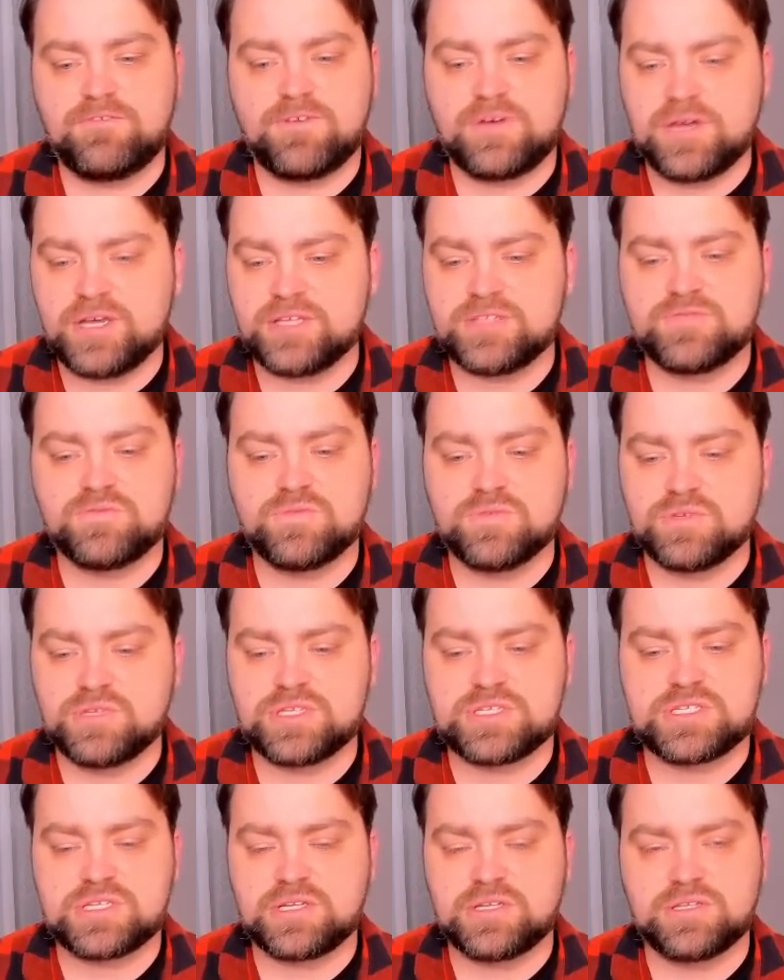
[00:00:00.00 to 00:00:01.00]
fight for
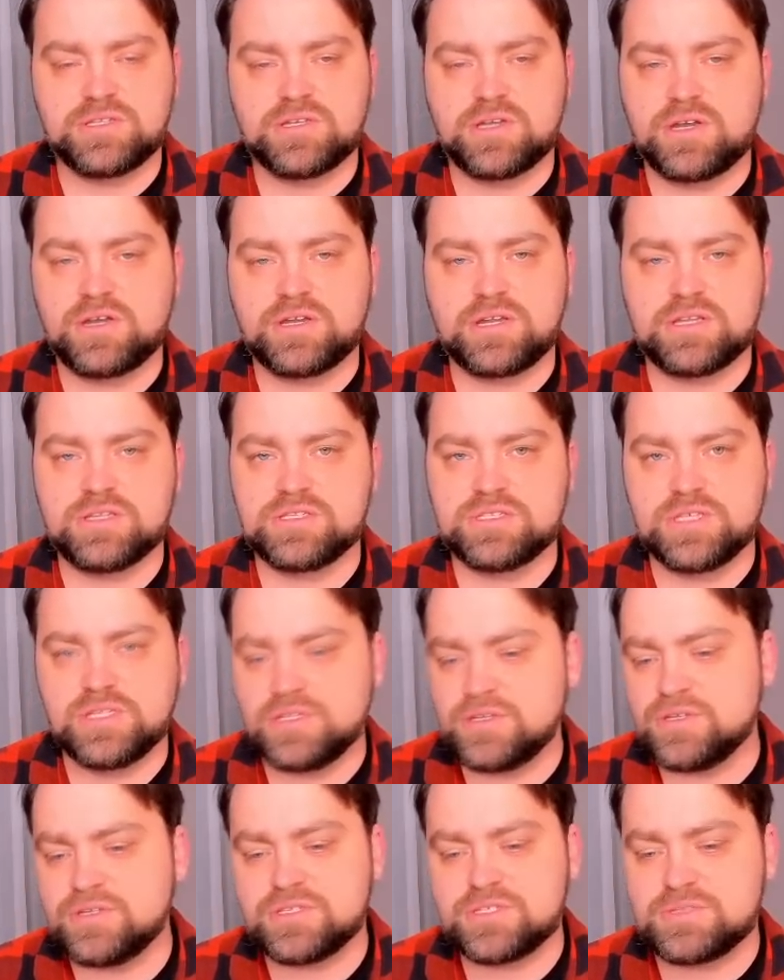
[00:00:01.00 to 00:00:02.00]
the Soledar
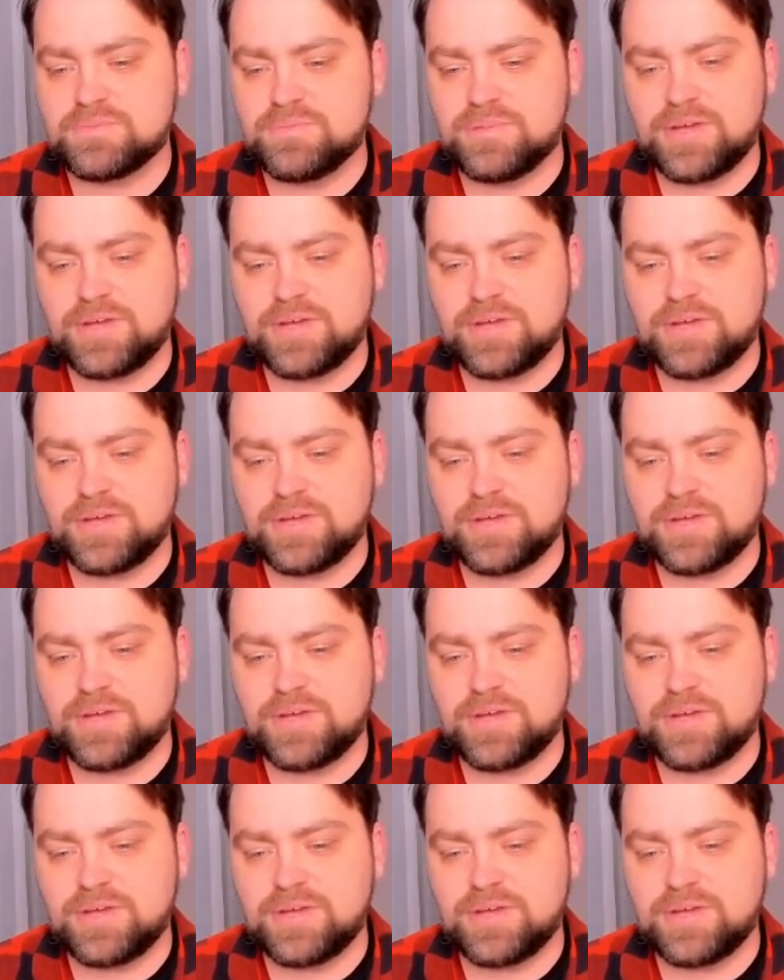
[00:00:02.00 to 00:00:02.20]
continues,